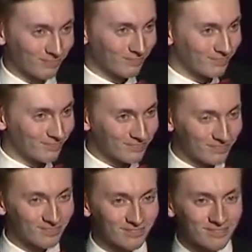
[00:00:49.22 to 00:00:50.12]

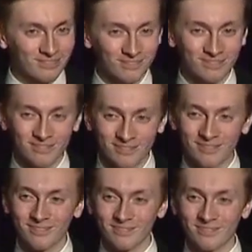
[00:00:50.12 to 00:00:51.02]

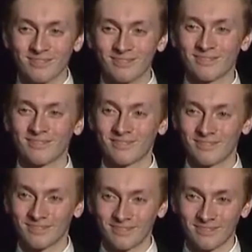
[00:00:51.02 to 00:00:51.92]

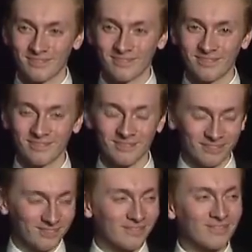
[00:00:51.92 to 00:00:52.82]

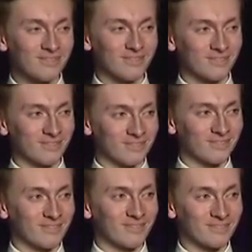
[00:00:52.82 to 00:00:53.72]

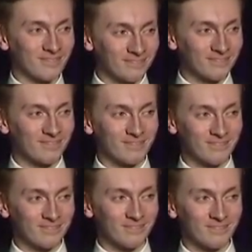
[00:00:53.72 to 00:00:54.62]

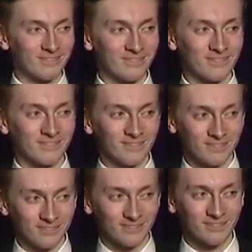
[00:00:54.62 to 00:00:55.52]

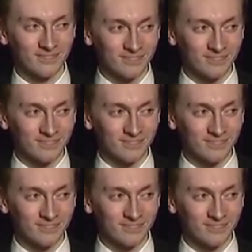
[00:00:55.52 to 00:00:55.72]
(no one is talking)